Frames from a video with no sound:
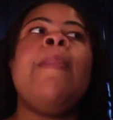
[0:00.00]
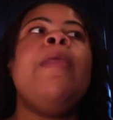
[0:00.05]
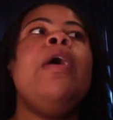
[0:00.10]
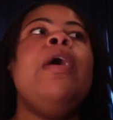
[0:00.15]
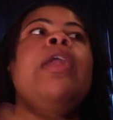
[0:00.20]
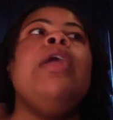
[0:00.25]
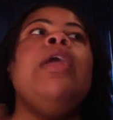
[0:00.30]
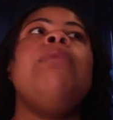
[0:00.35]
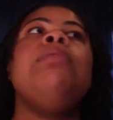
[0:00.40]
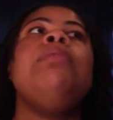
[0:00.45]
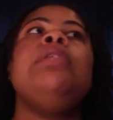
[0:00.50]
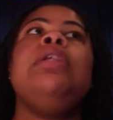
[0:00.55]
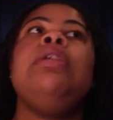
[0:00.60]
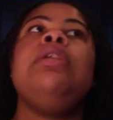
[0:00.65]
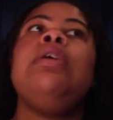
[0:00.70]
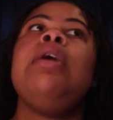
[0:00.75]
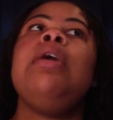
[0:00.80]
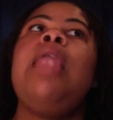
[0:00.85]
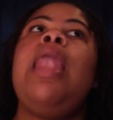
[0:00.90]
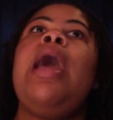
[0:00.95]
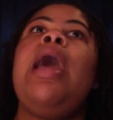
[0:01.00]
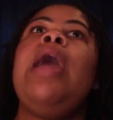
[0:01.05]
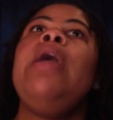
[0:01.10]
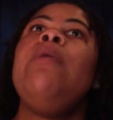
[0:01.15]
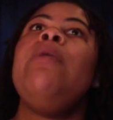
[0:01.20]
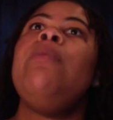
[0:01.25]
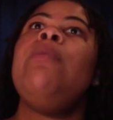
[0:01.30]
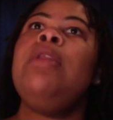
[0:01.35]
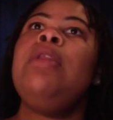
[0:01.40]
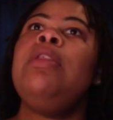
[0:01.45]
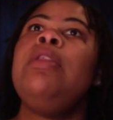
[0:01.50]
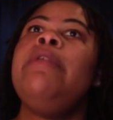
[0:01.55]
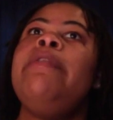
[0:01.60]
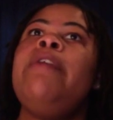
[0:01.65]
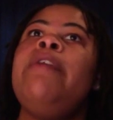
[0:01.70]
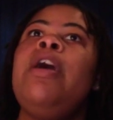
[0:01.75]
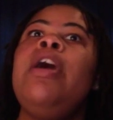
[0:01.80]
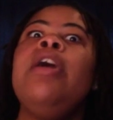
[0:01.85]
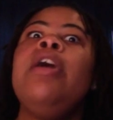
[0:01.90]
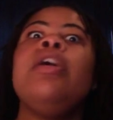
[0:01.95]
And I'm sitting here like, what the
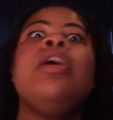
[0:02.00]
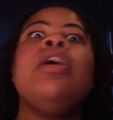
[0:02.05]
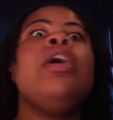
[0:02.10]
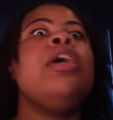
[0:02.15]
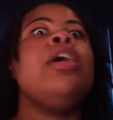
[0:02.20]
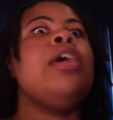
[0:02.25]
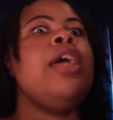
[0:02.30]
fuck?